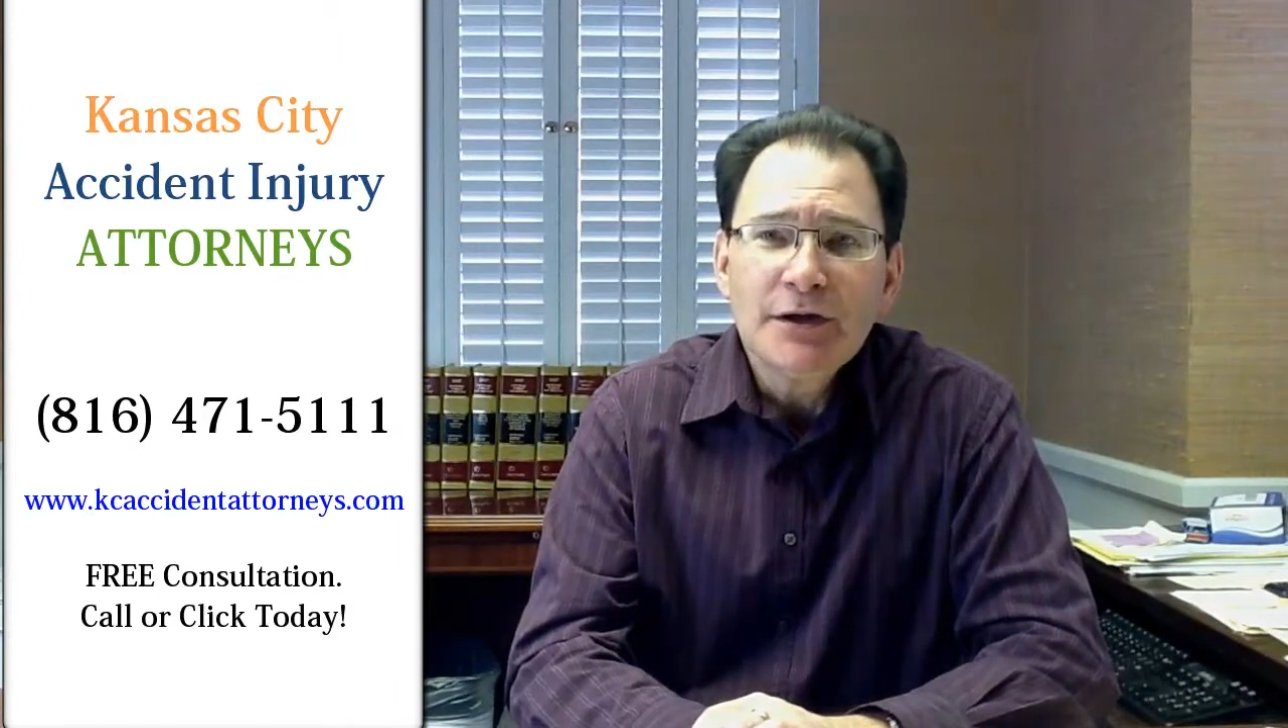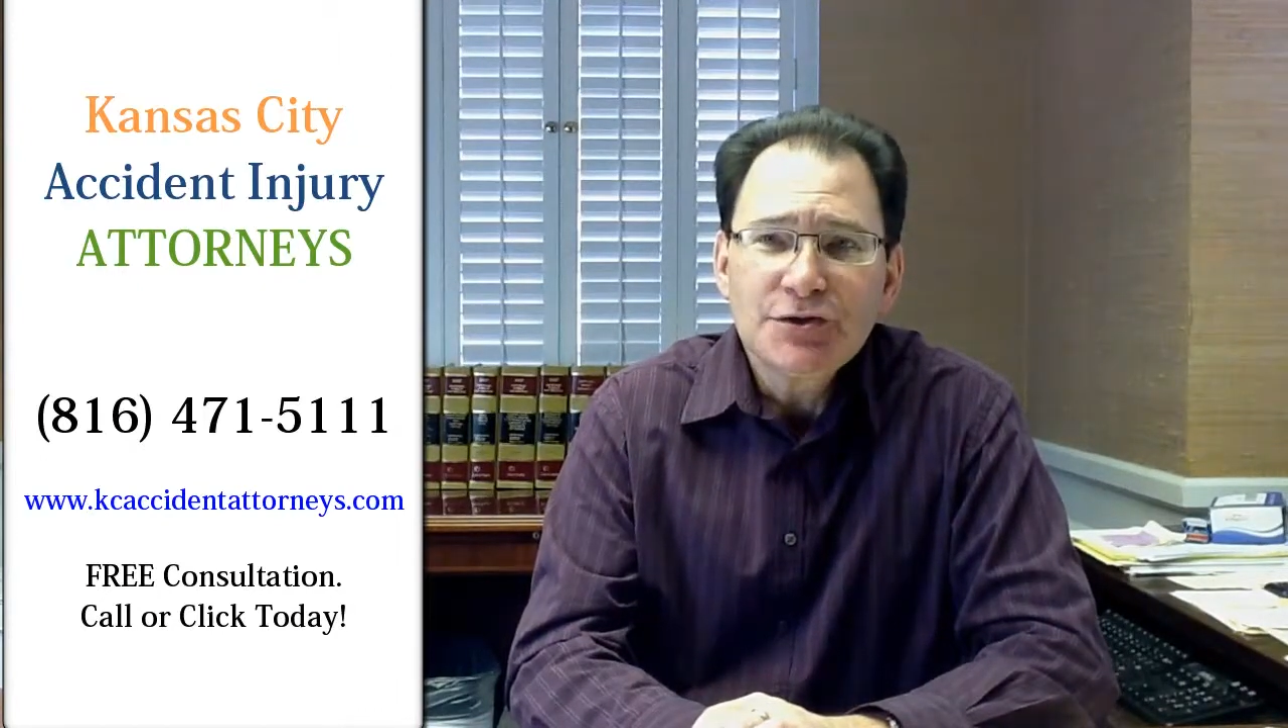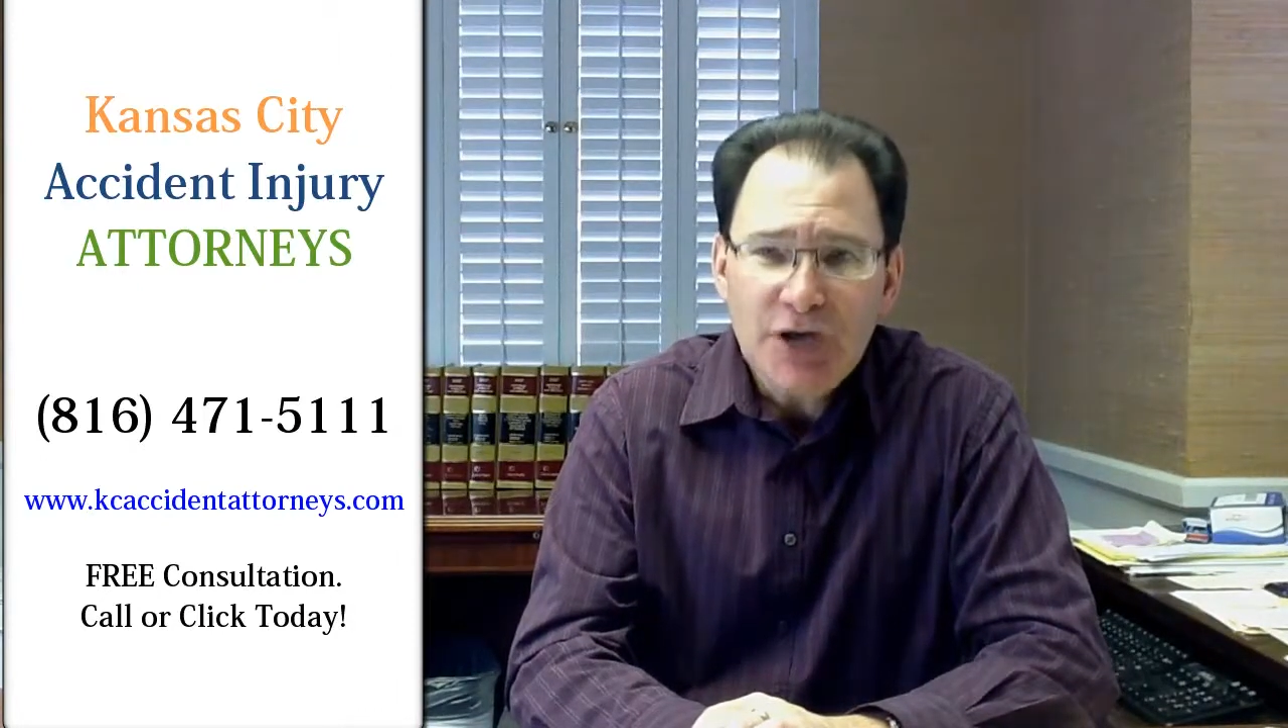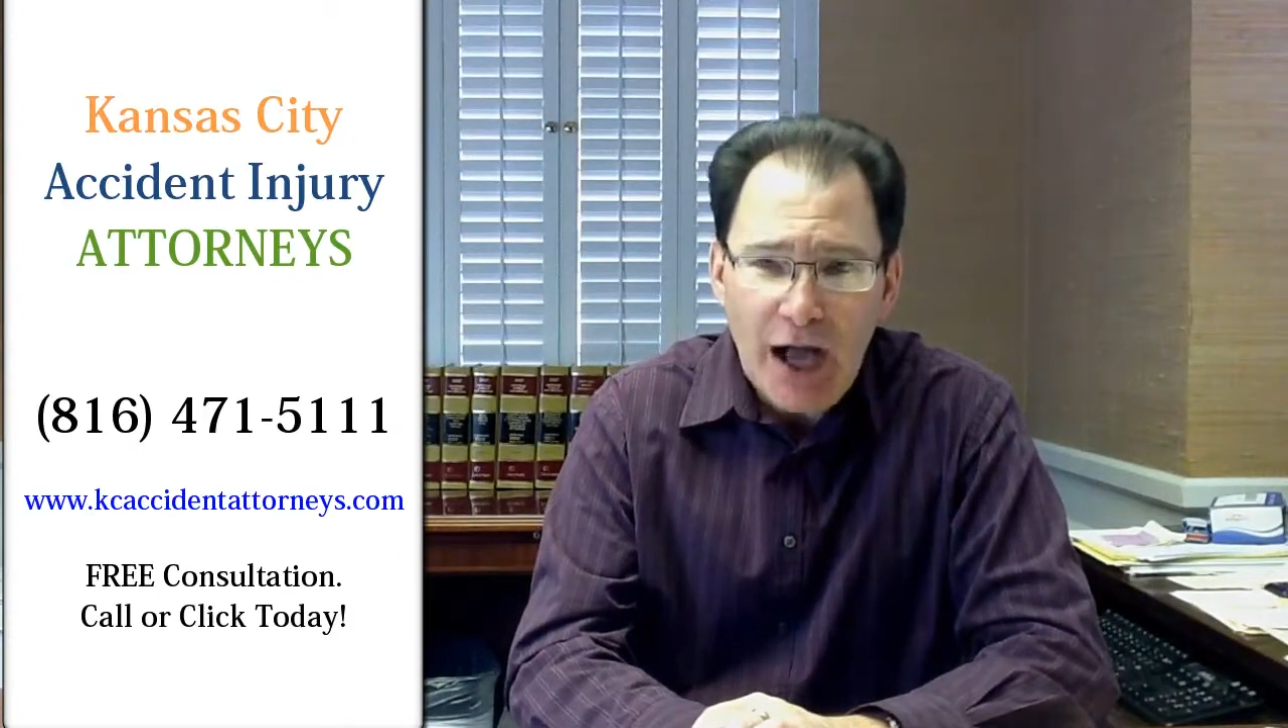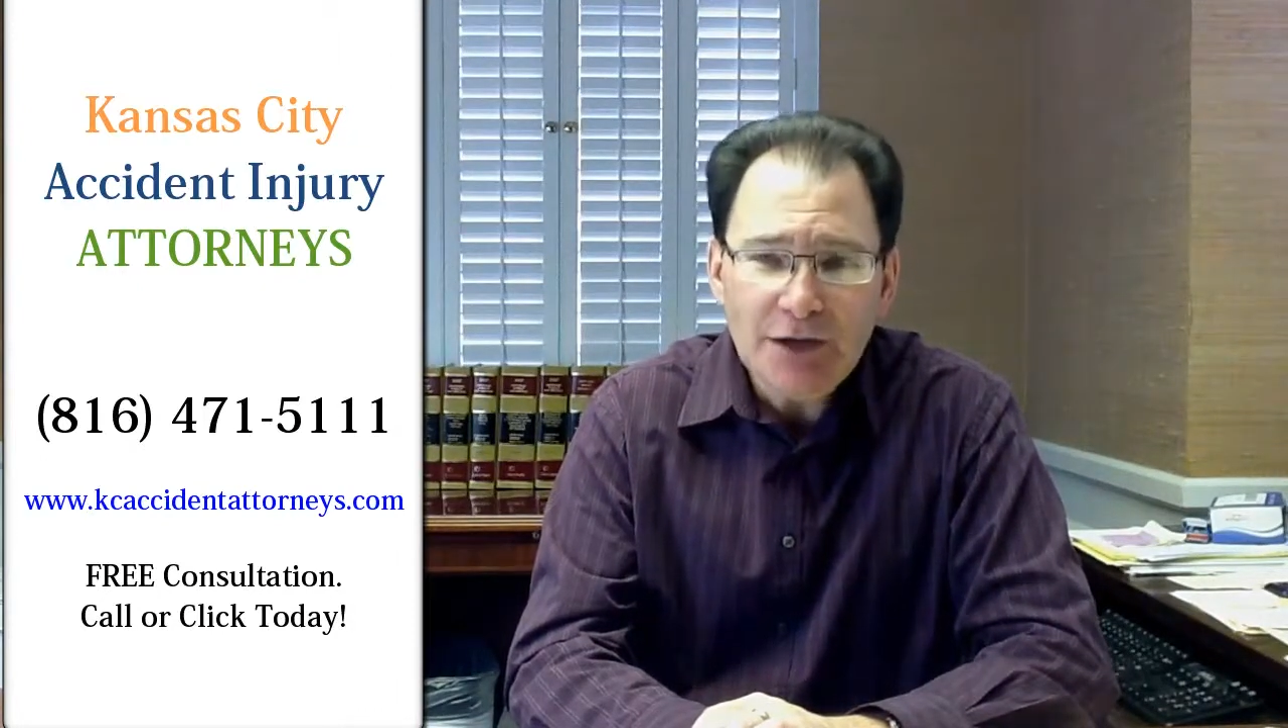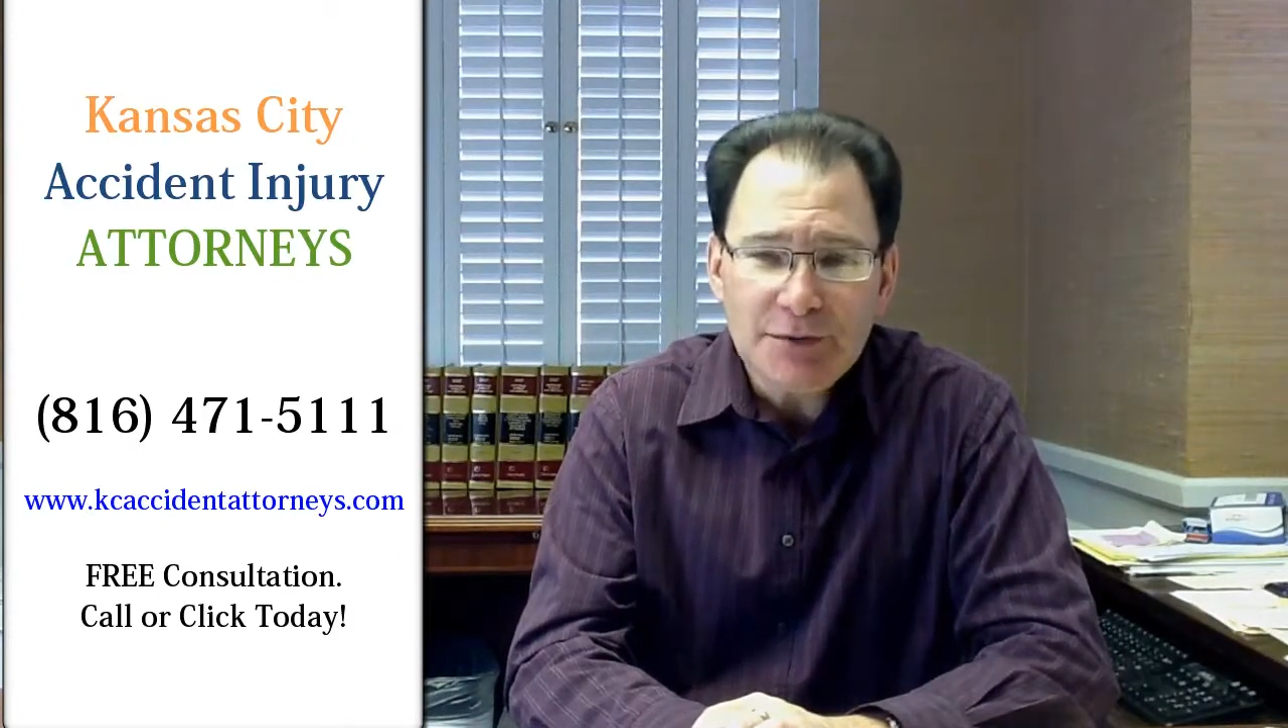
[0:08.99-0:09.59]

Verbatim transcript: child